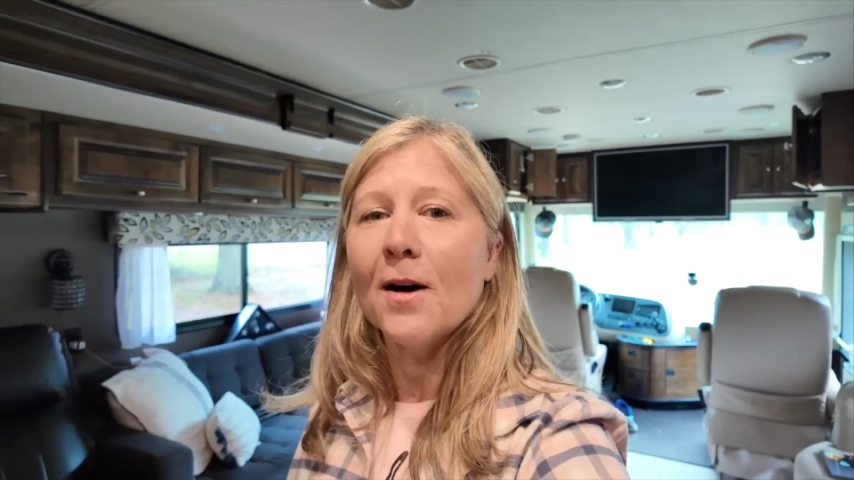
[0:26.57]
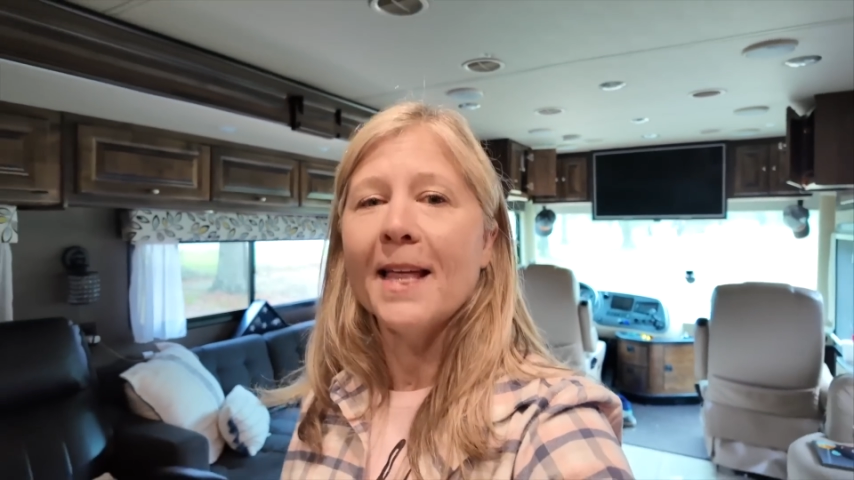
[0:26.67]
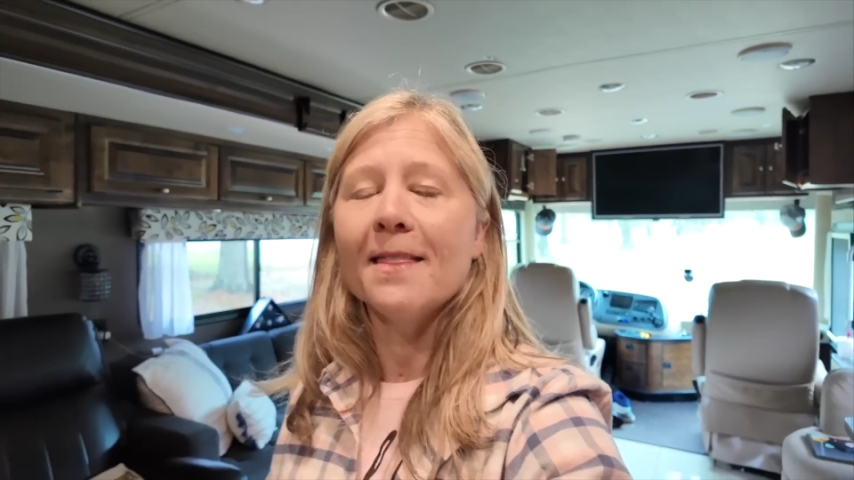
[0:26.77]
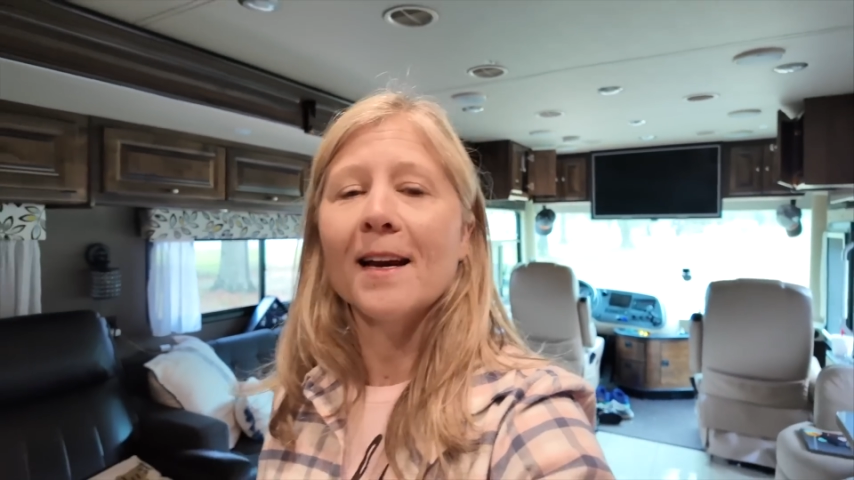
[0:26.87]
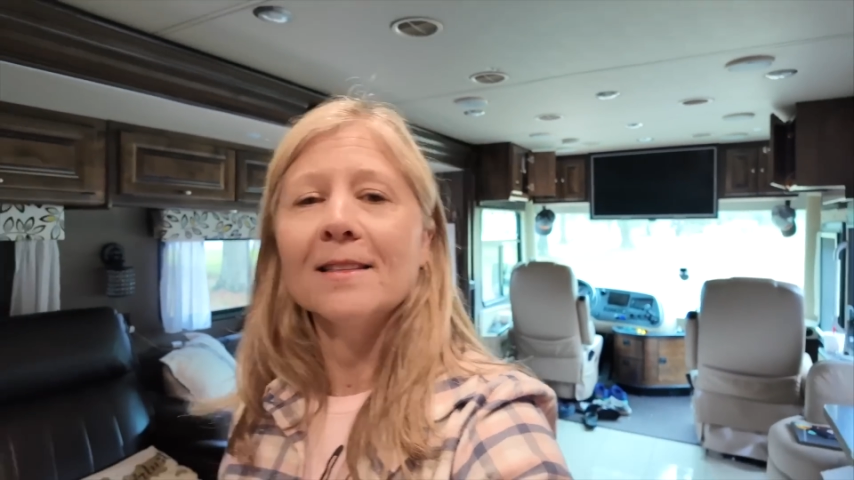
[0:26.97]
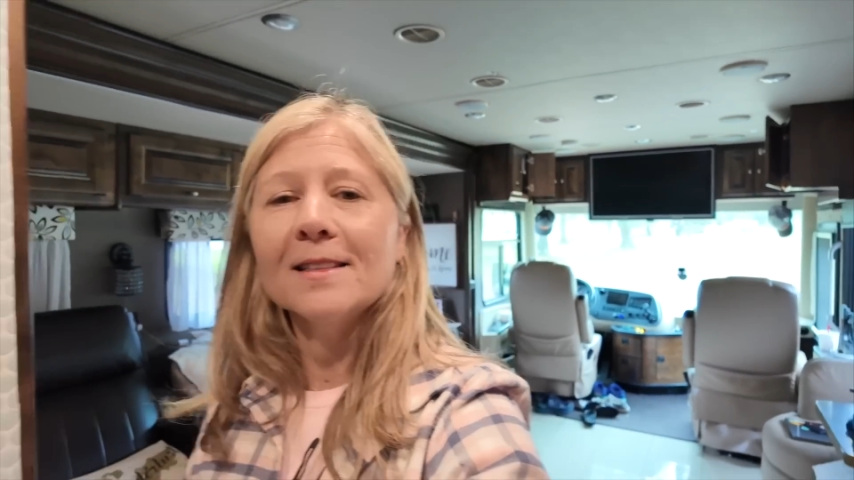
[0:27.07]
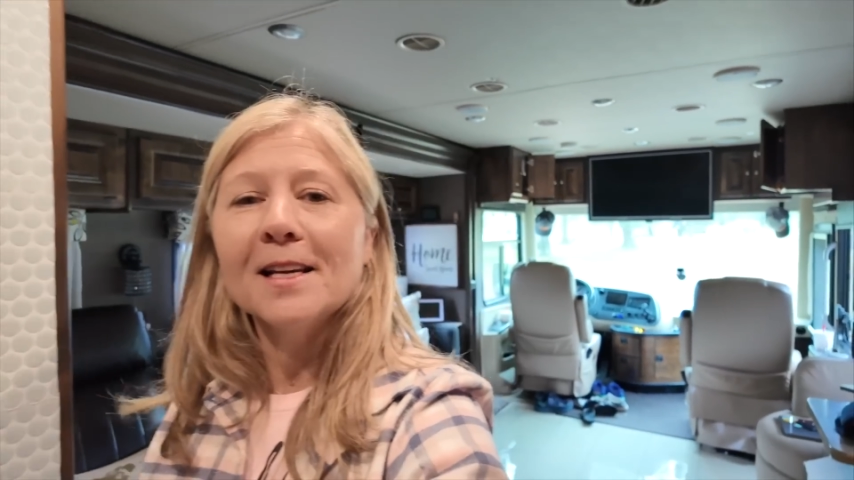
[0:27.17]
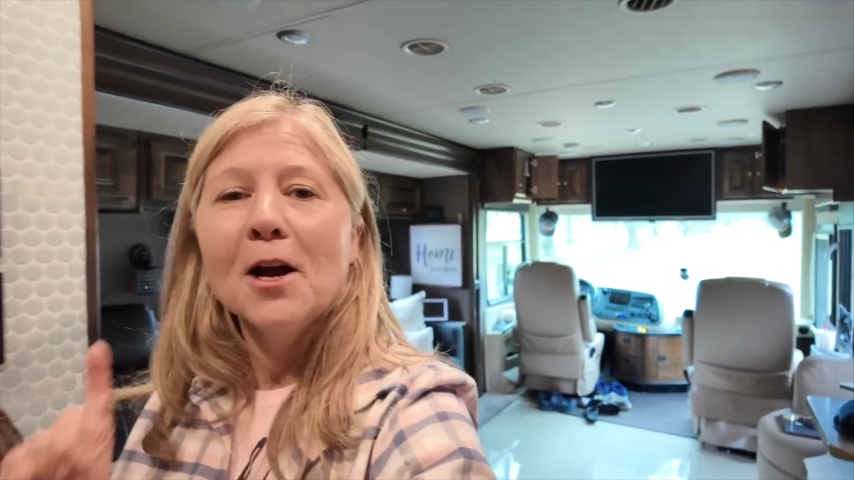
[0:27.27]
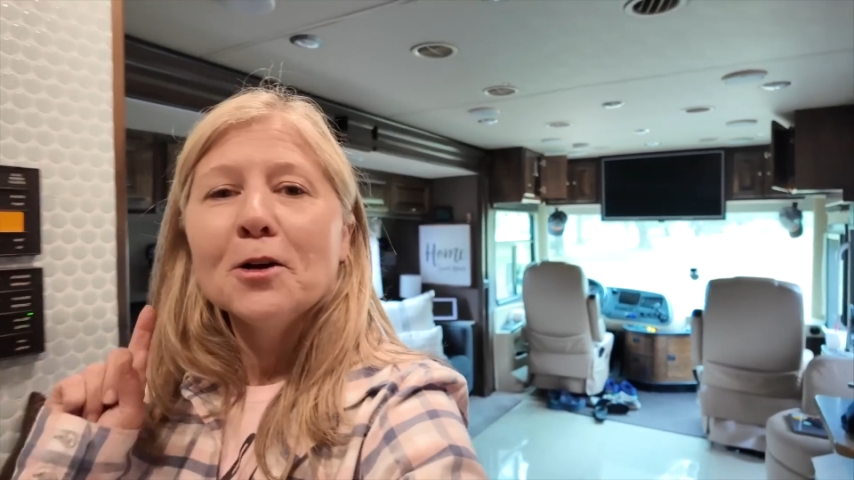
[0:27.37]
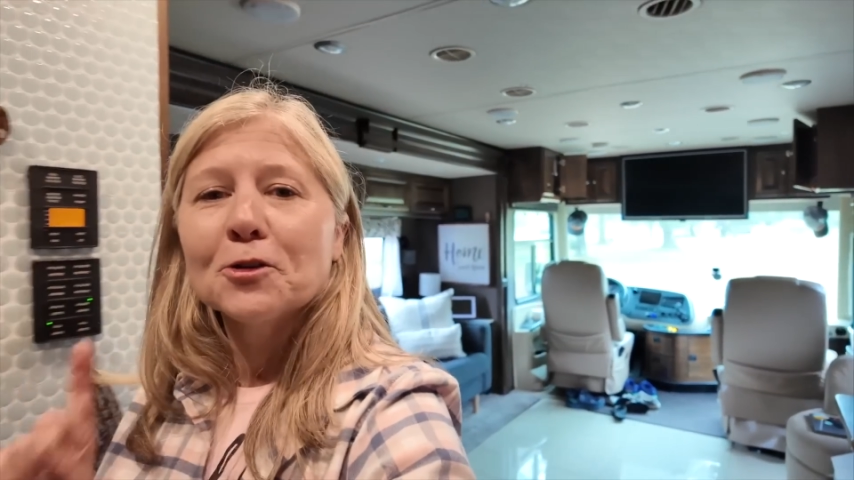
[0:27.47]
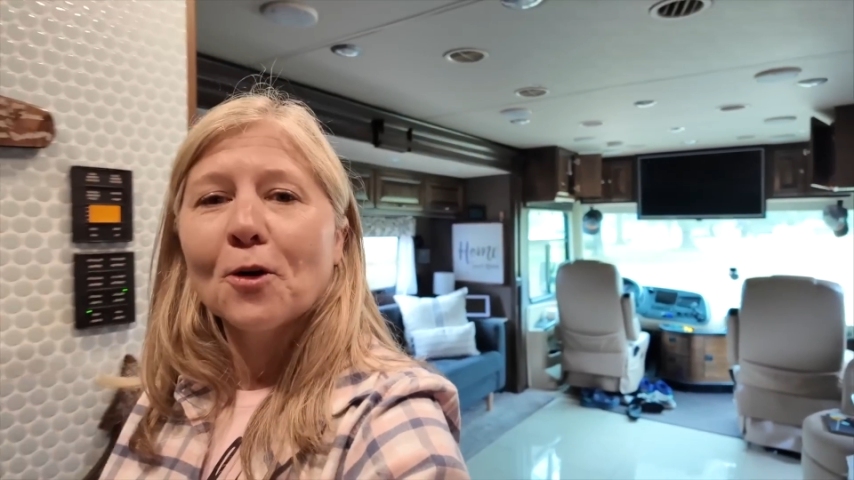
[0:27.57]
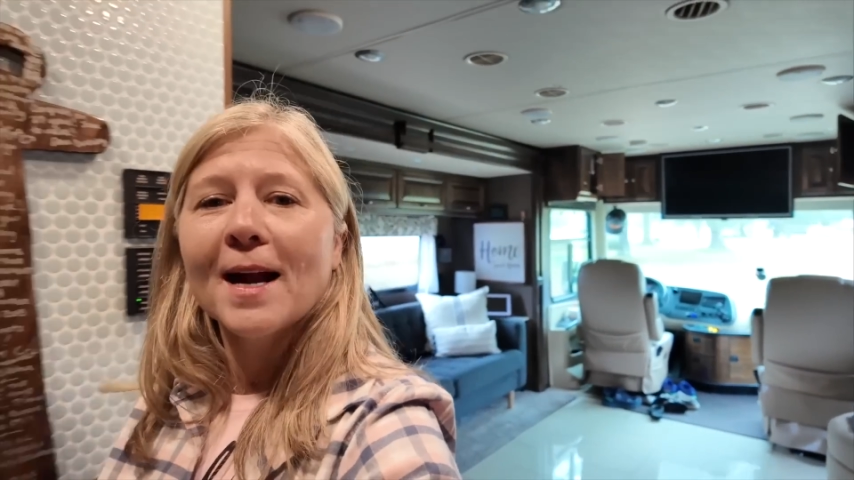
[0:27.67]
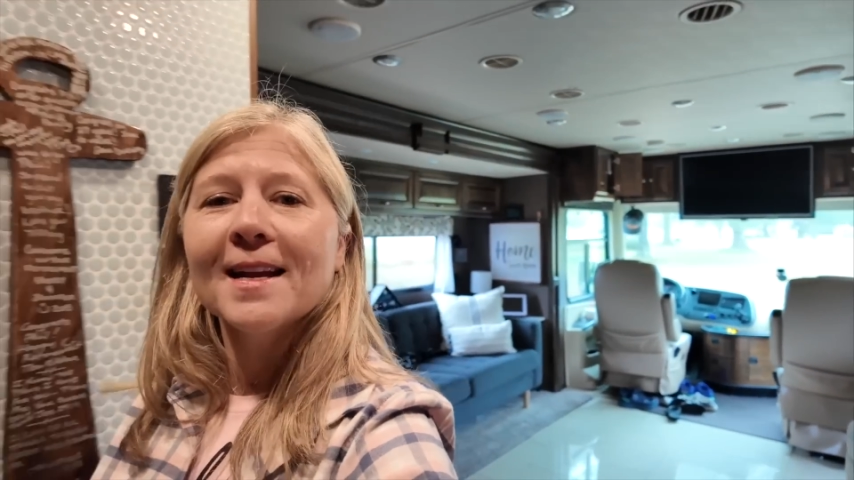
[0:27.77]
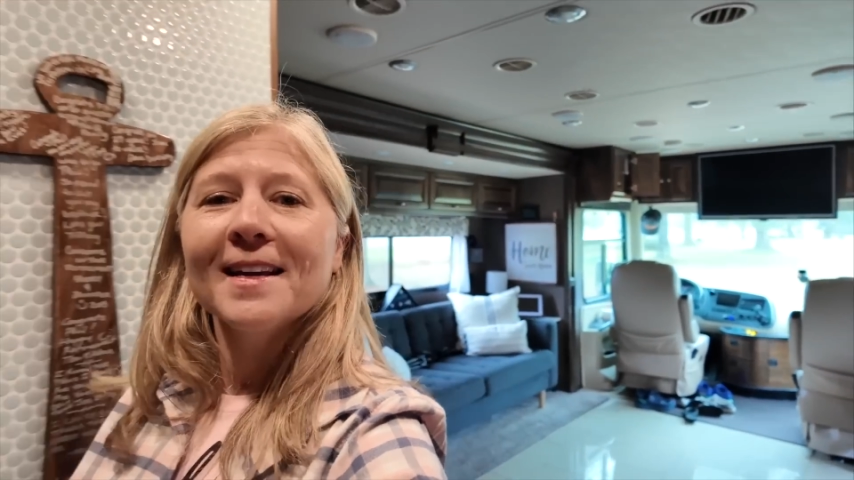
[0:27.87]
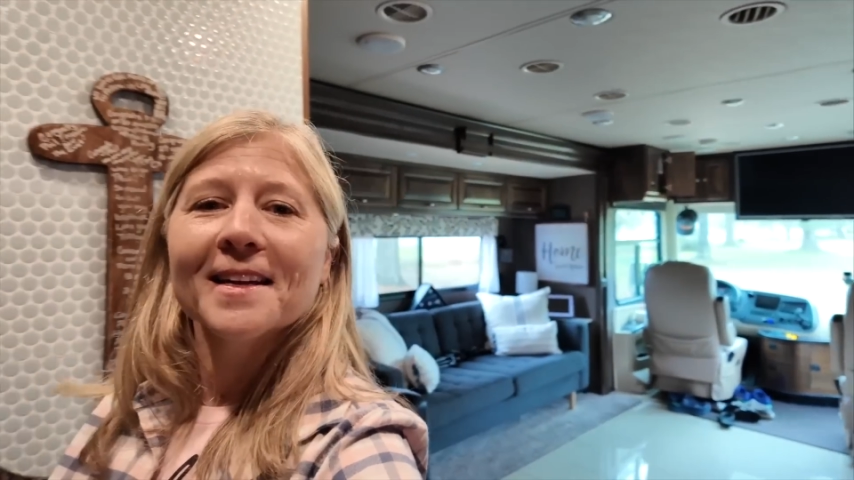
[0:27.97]
and that's try
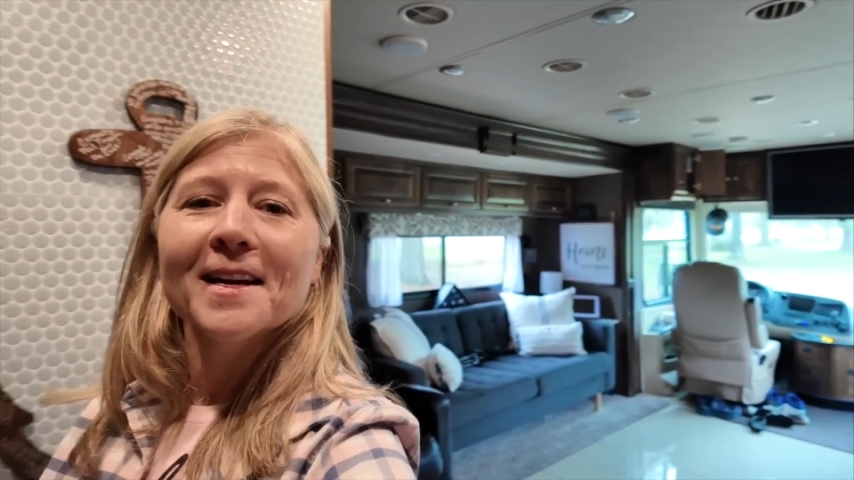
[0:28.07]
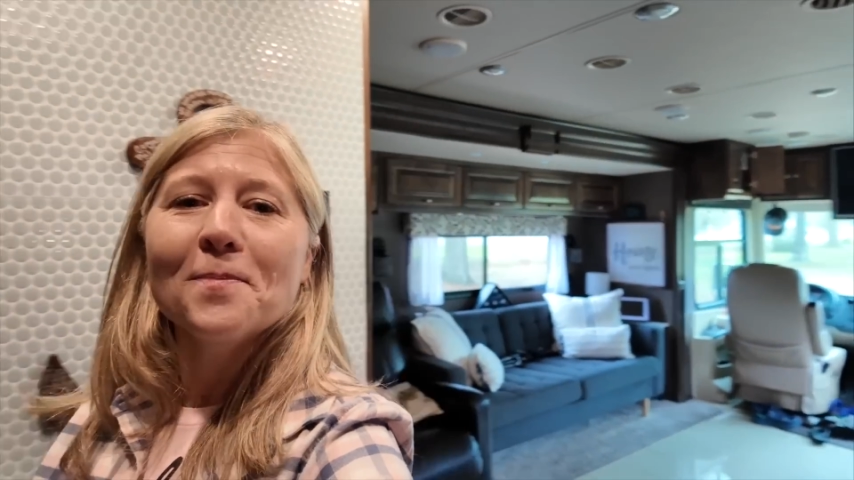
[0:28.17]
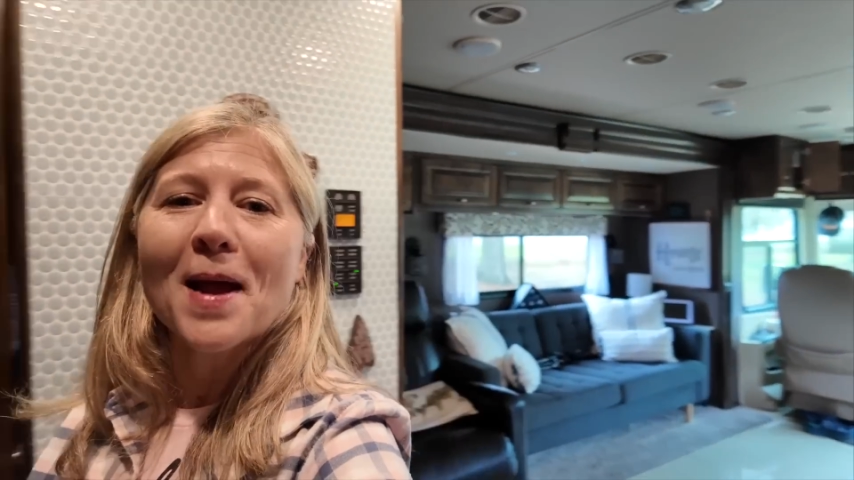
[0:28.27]
to hit up